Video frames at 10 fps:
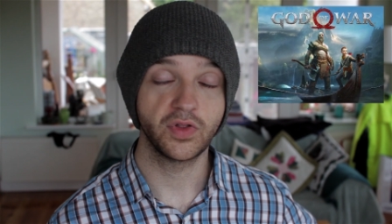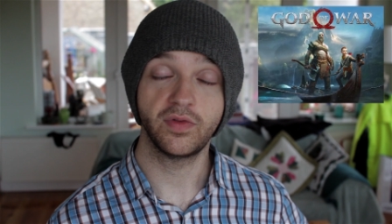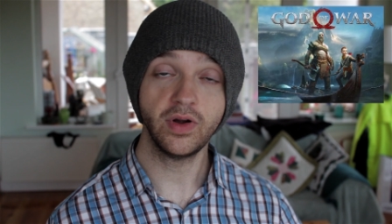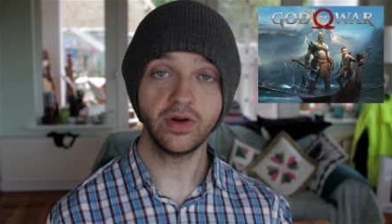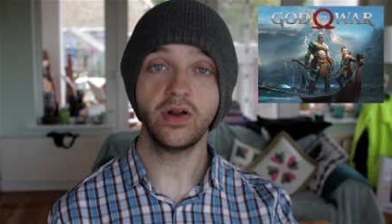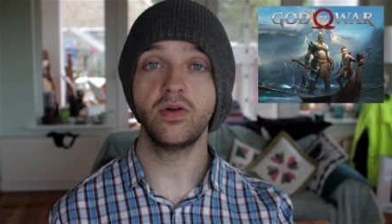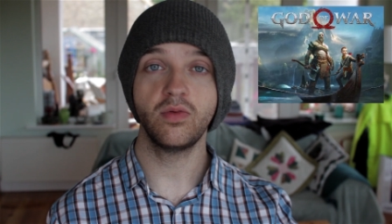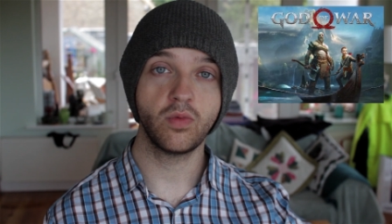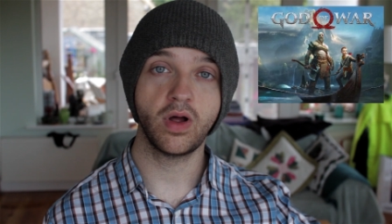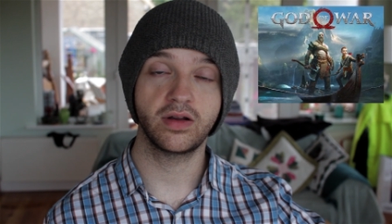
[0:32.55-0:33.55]
So if you don't
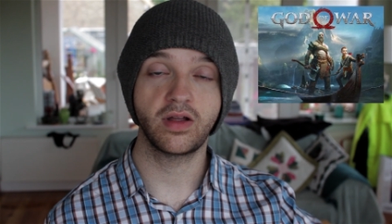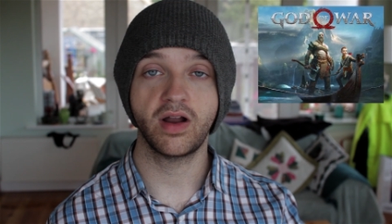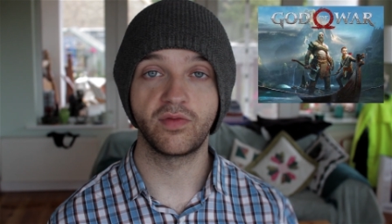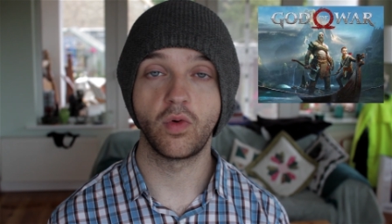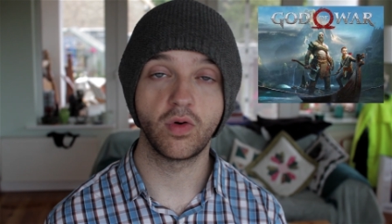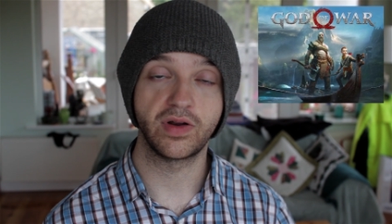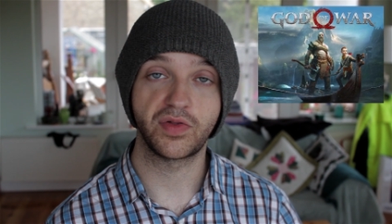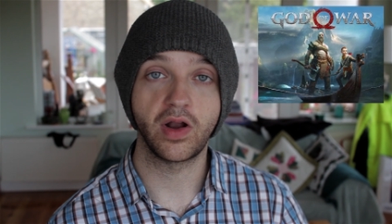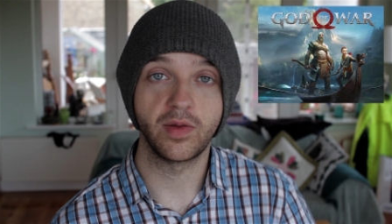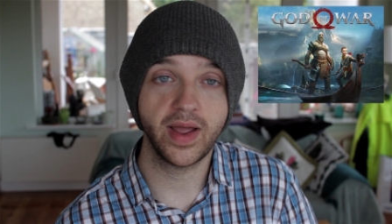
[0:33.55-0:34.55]
know what God of War is
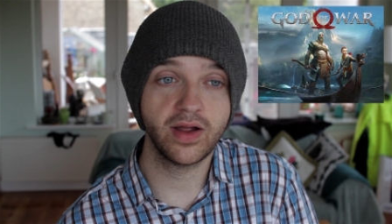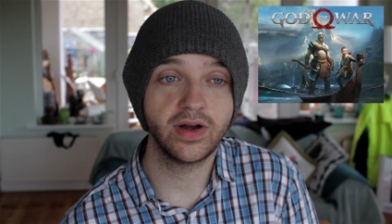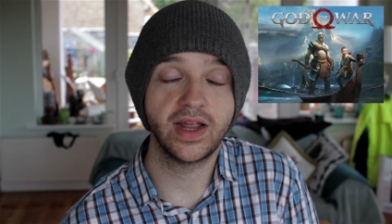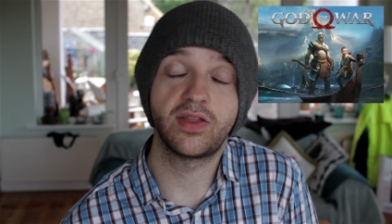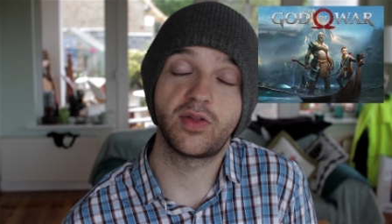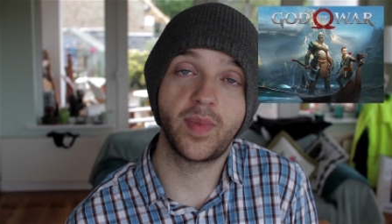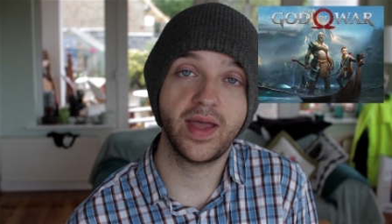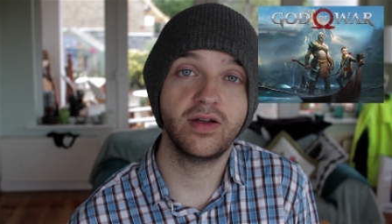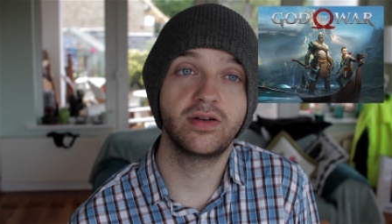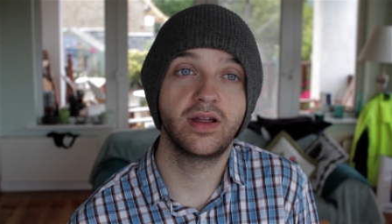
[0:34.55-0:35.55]
all about, it's
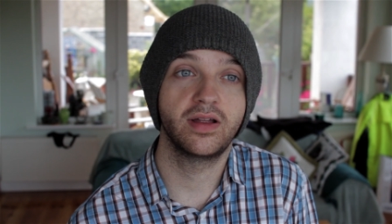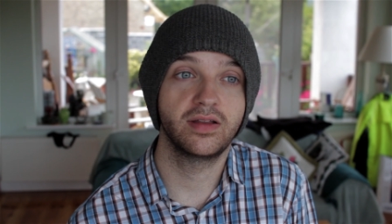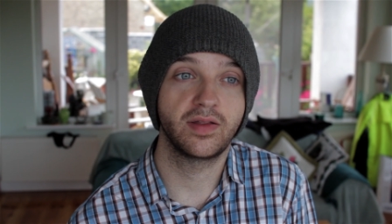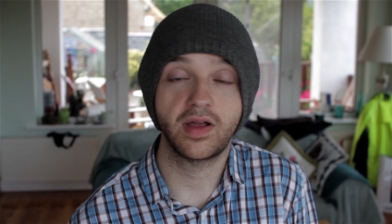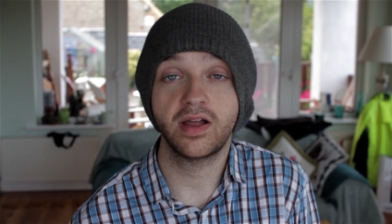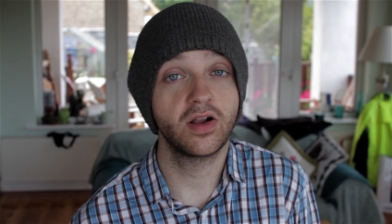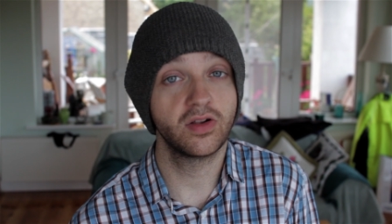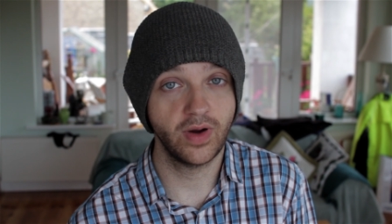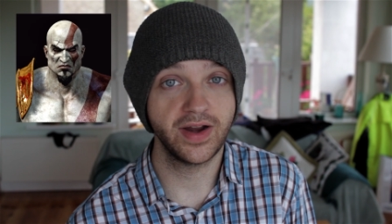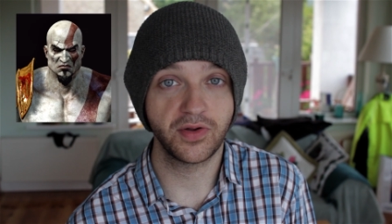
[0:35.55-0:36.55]
about this guy called
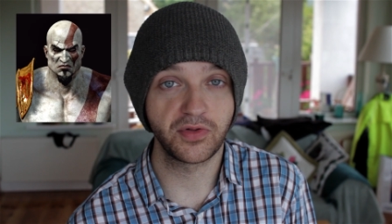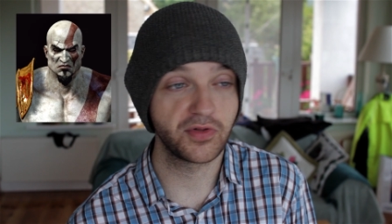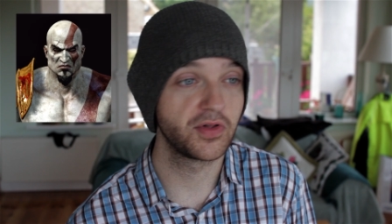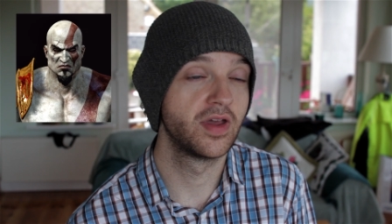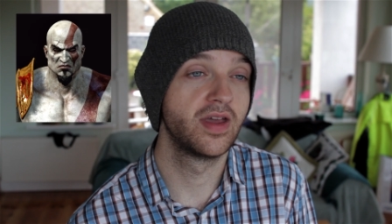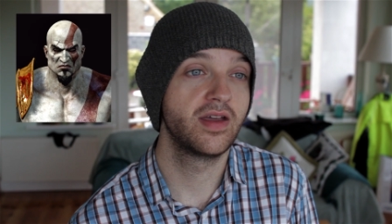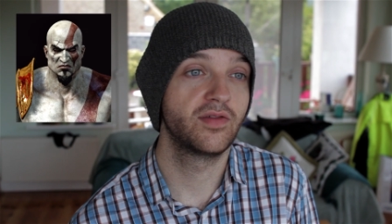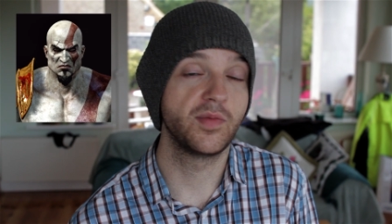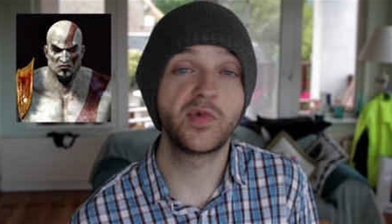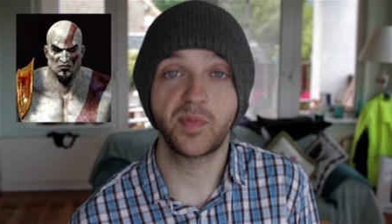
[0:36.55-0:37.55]
Kratos
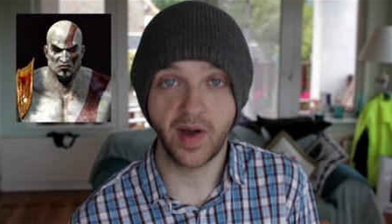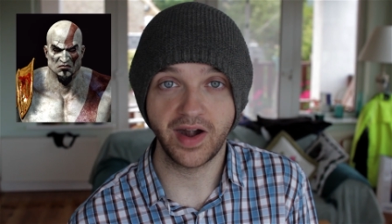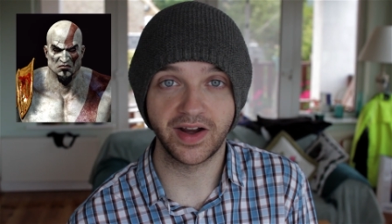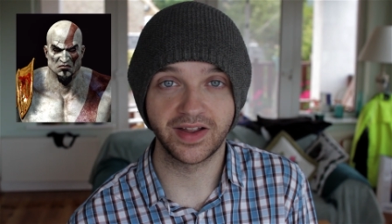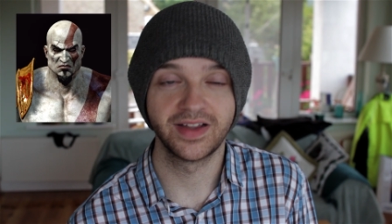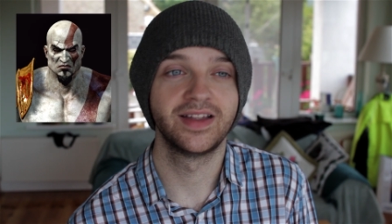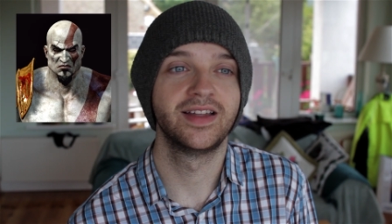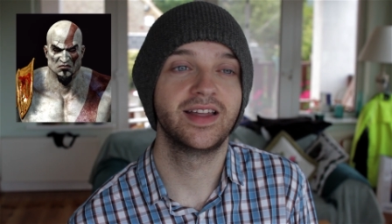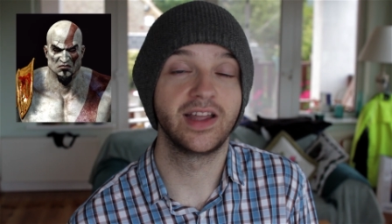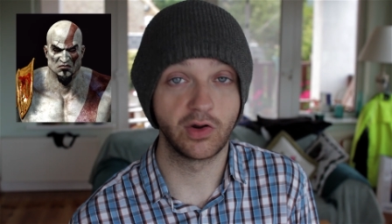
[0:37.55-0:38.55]
from Sparta
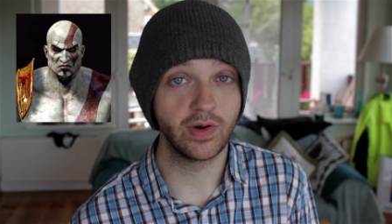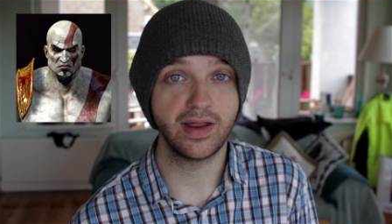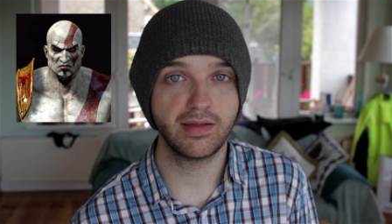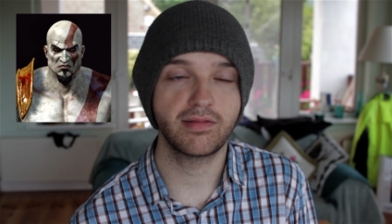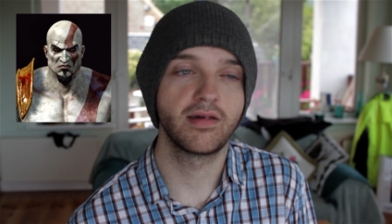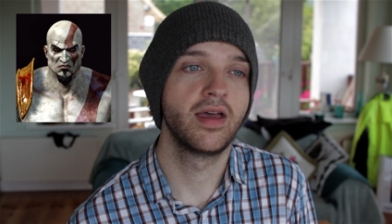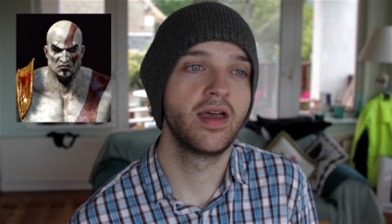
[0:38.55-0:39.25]
in Greece,